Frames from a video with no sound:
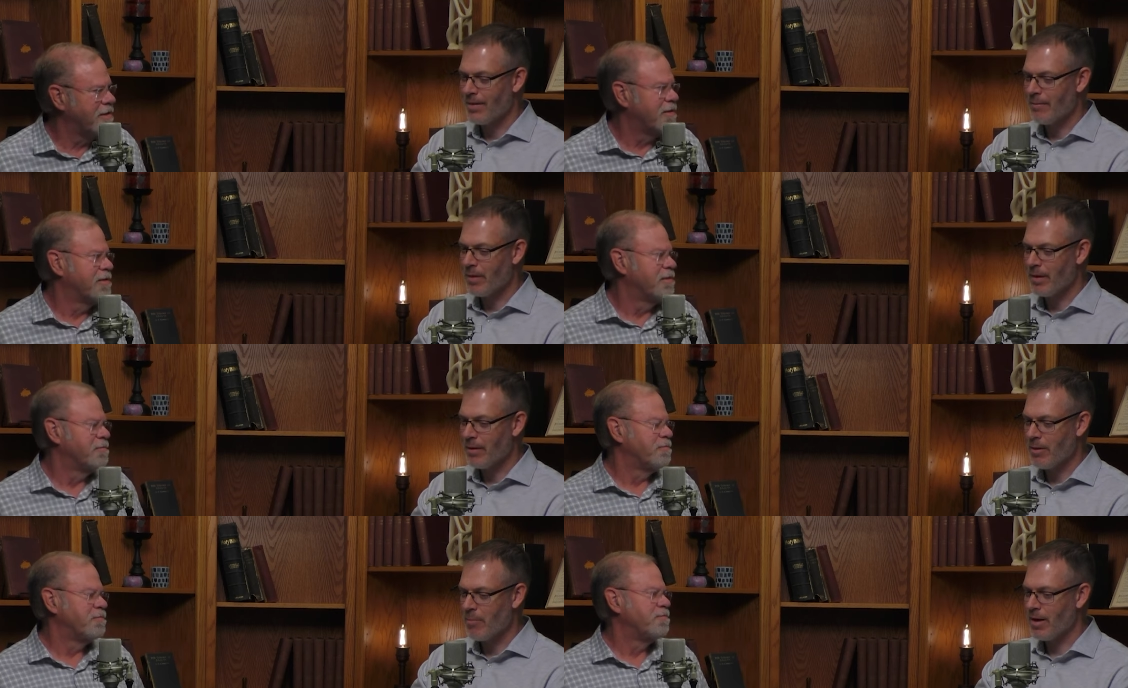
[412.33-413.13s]
Speaker 1: the
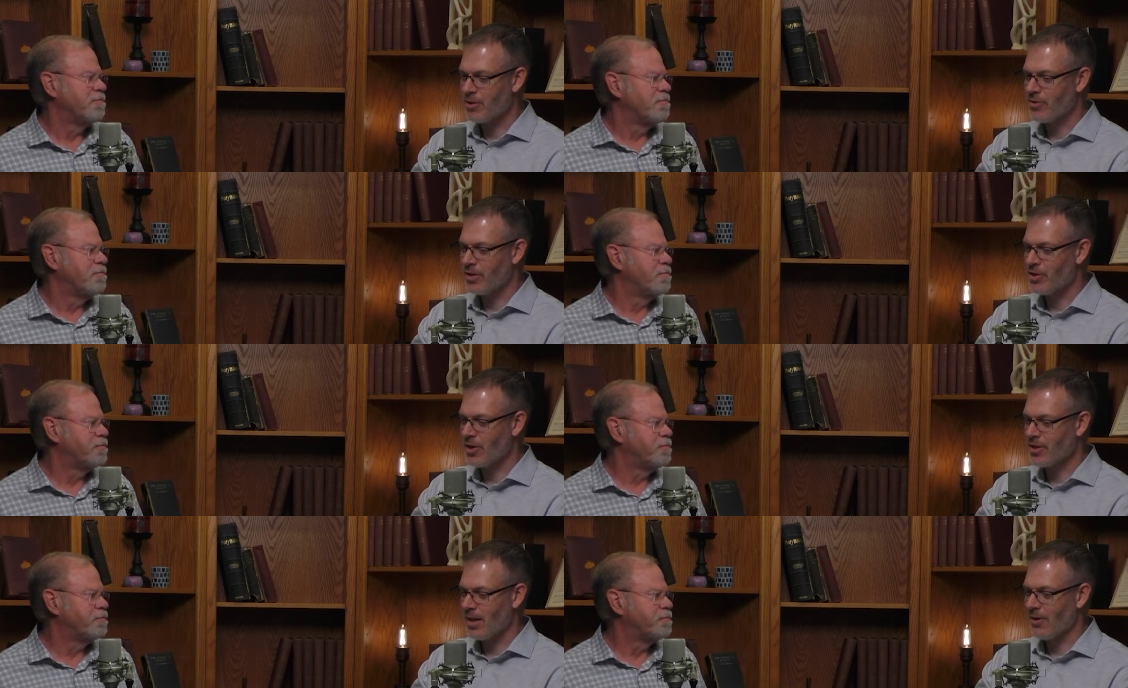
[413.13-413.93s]
uh, the pastor at the
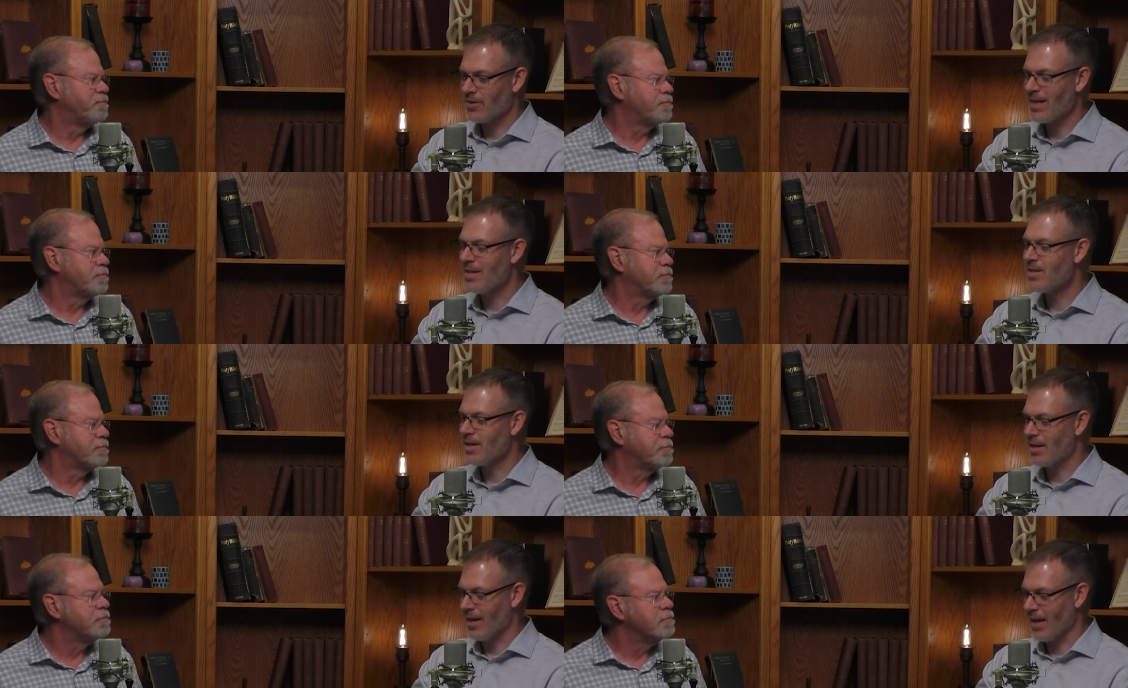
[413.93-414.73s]
church that I was
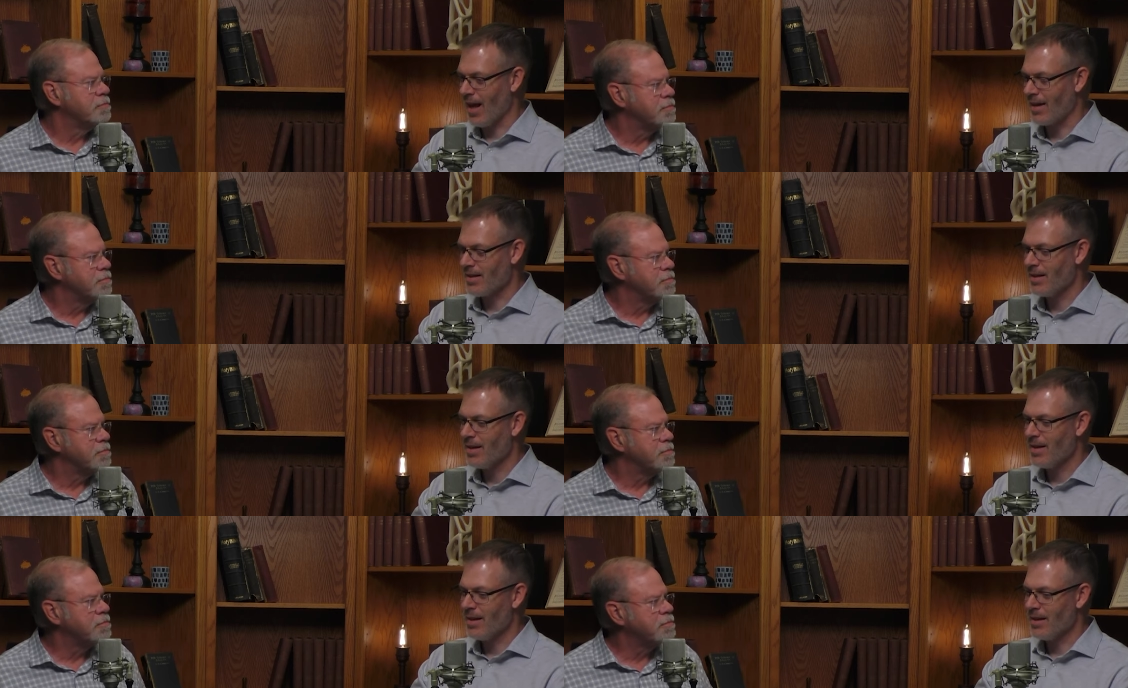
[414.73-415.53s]
interning at
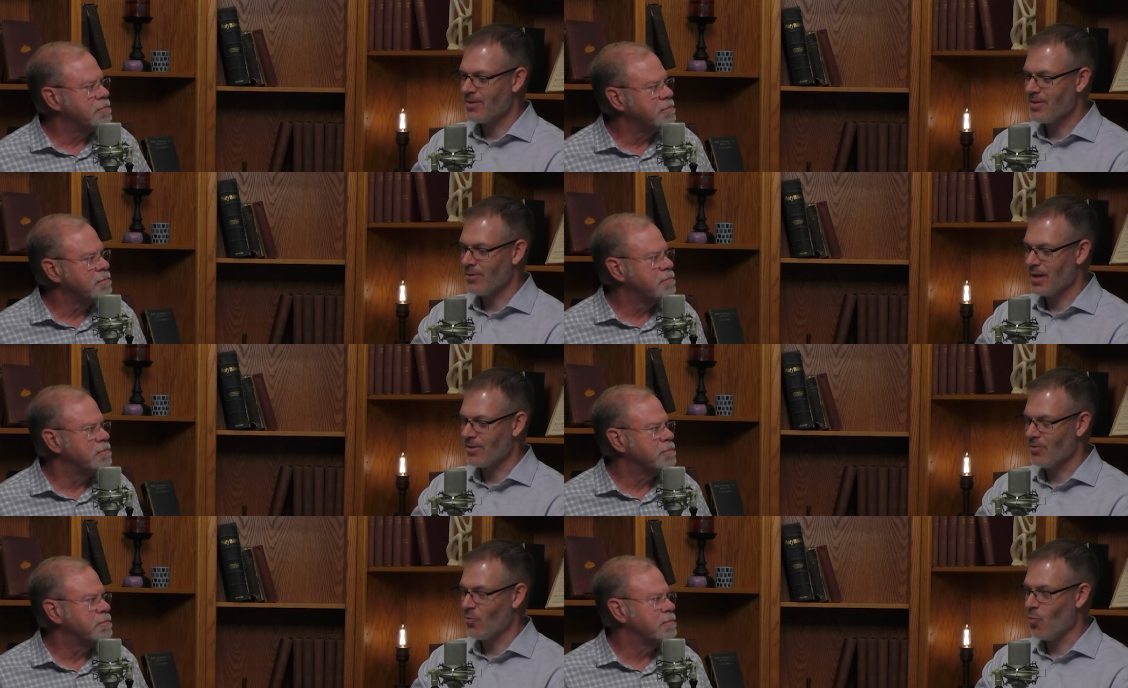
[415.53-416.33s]
in
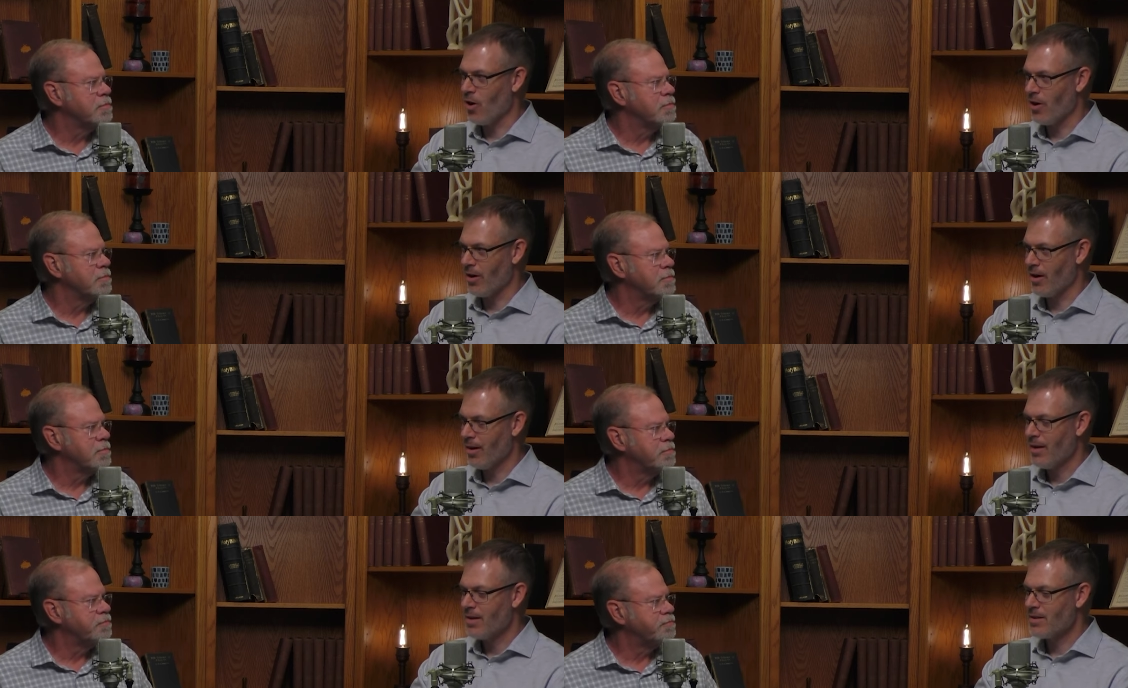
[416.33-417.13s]
2001
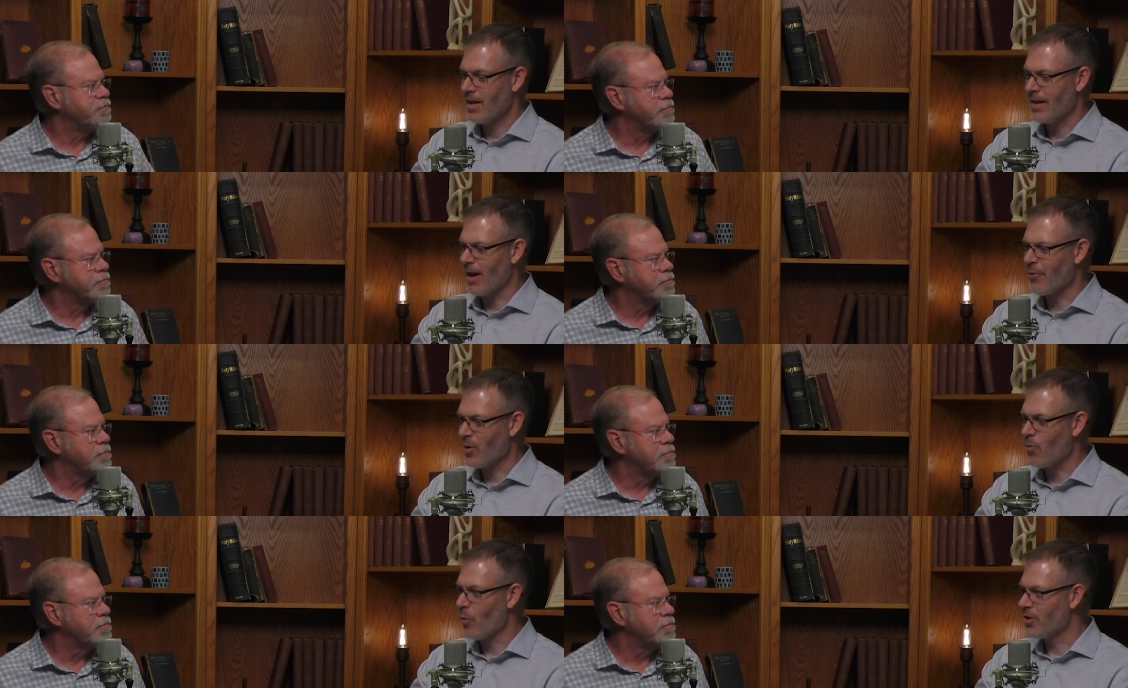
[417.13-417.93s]
said, I
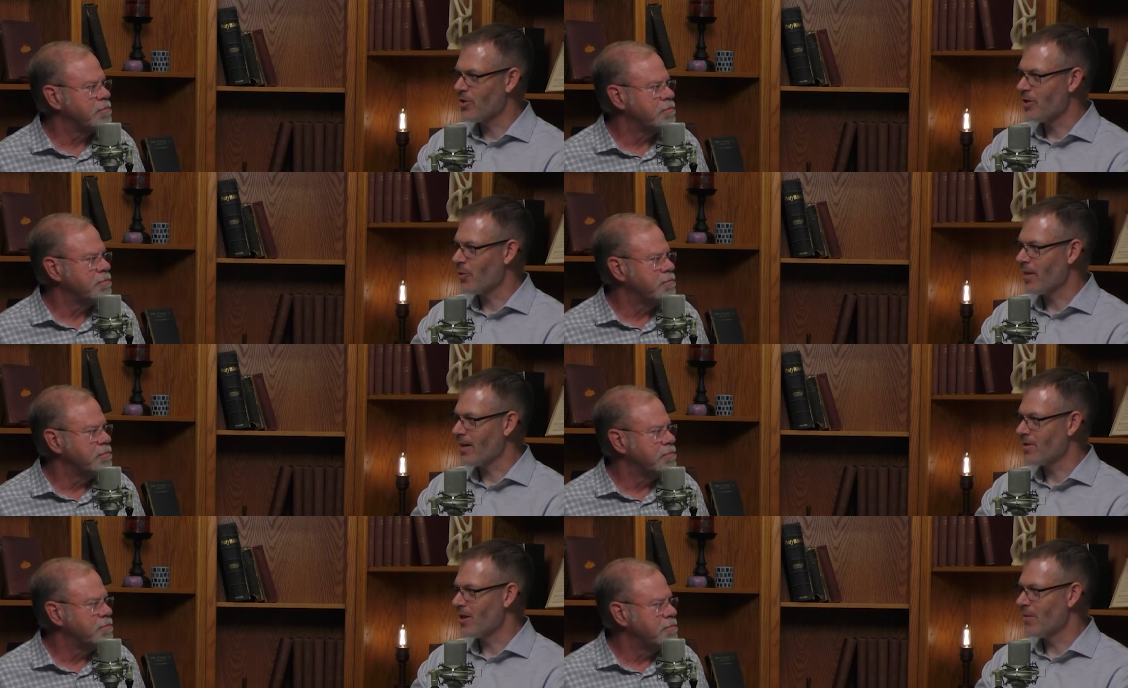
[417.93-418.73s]
think what we should do with
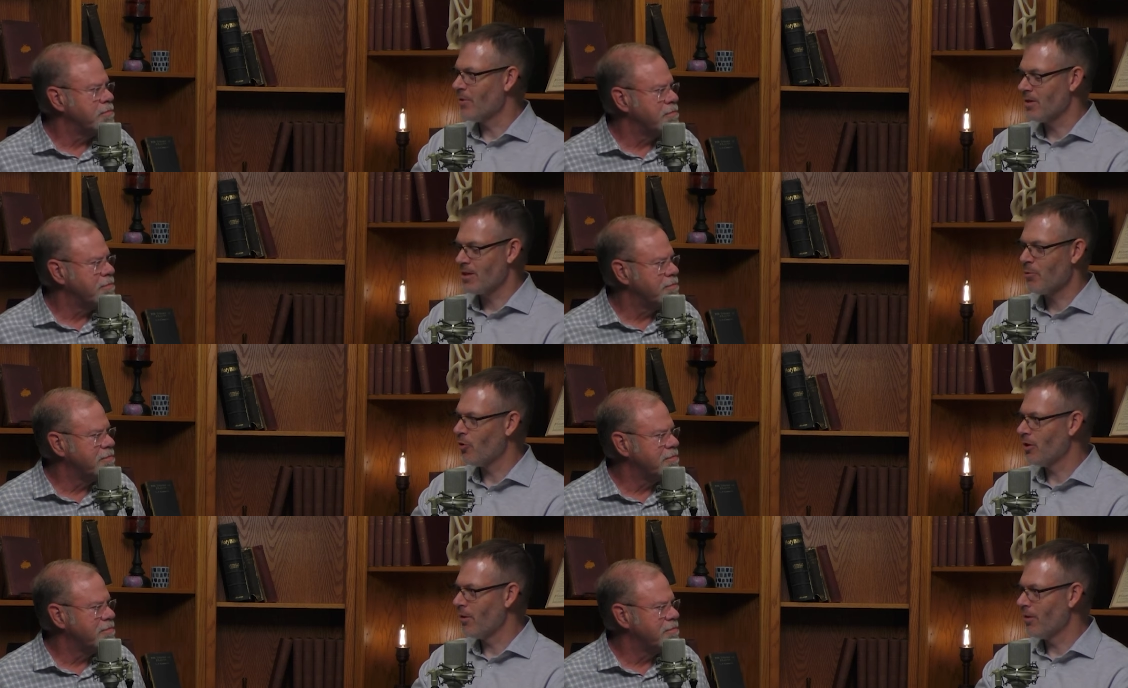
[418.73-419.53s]
our sermons is
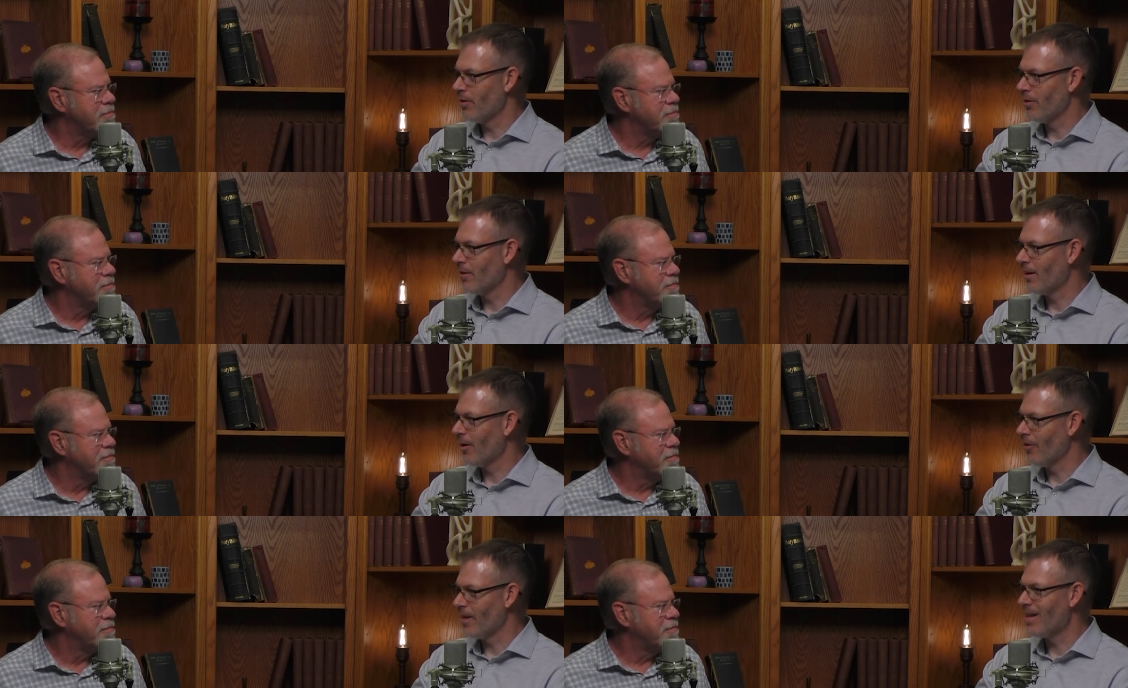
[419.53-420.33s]
put them on
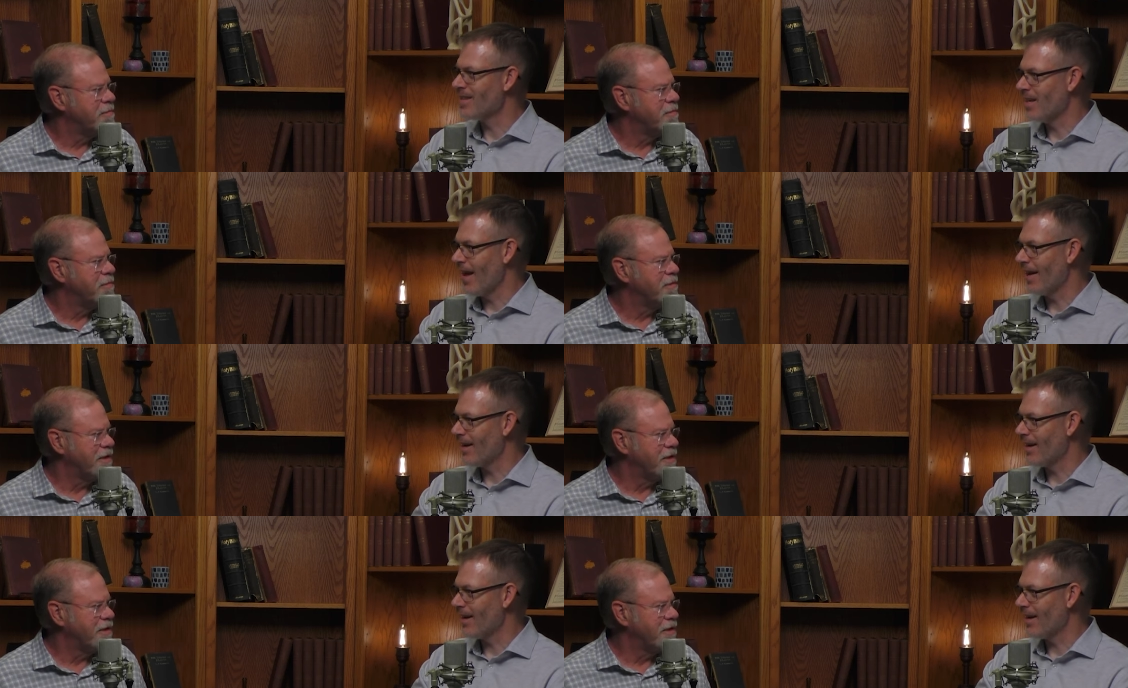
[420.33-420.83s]
on the internet.